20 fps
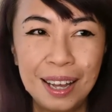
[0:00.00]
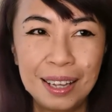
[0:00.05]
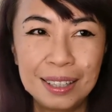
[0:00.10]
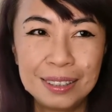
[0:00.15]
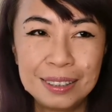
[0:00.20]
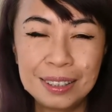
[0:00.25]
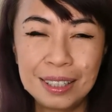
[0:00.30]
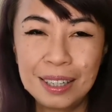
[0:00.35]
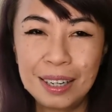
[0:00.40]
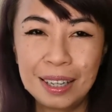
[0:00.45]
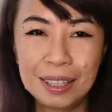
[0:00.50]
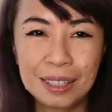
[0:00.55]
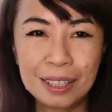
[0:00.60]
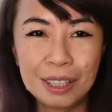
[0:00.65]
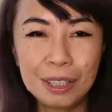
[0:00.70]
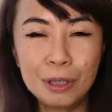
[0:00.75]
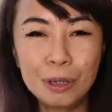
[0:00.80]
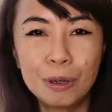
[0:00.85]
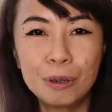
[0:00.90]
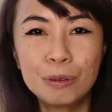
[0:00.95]
and said,
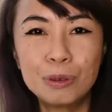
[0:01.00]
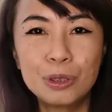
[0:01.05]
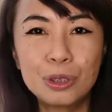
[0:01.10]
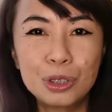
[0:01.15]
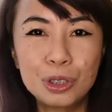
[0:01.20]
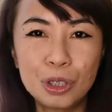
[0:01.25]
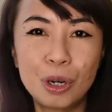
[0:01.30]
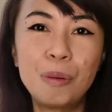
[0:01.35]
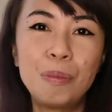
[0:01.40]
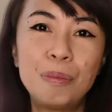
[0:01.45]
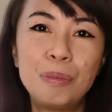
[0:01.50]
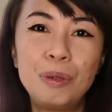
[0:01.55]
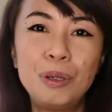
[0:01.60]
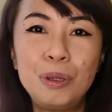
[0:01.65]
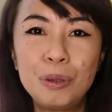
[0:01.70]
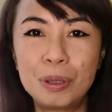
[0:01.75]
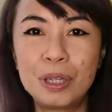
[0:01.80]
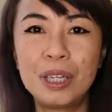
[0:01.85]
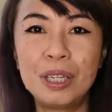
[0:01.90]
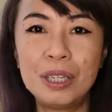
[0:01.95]
like, you know, stop
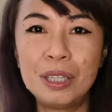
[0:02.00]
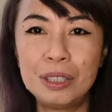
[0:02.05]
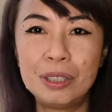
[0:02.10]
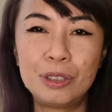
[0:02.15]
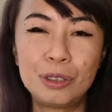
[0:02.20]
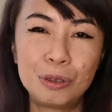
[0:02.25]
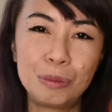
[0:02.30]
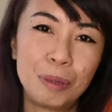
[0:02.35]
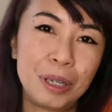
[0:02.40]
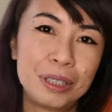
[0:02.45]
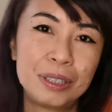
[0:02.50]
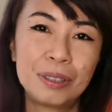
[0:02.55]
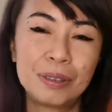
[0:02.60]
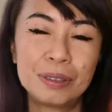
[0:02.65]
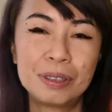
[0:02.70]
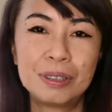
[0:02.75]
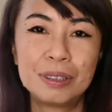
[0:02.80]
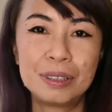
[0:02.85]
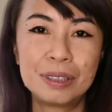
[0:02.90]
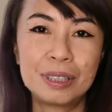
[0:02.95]
looking into my
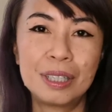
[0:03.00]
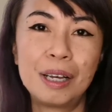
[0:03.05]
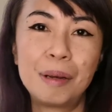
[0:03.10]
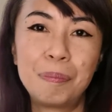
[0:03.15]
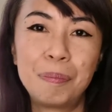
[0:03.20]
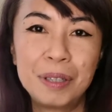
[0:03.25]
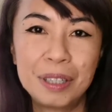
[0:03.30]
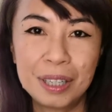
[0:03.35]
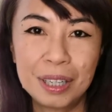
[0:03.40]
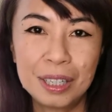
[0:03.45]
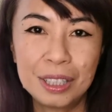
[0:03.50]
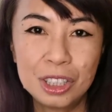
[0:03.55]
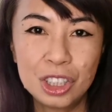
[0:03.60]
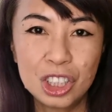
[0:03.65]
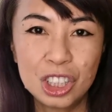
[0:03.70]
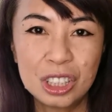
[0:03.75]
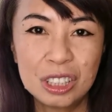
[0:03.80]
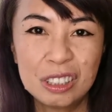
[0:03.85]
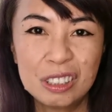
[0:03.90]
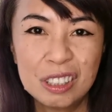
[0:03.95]
daughter's
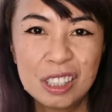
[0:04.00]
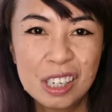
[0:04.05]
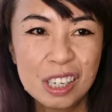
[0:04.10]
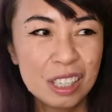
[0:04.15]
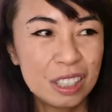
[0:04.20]
application.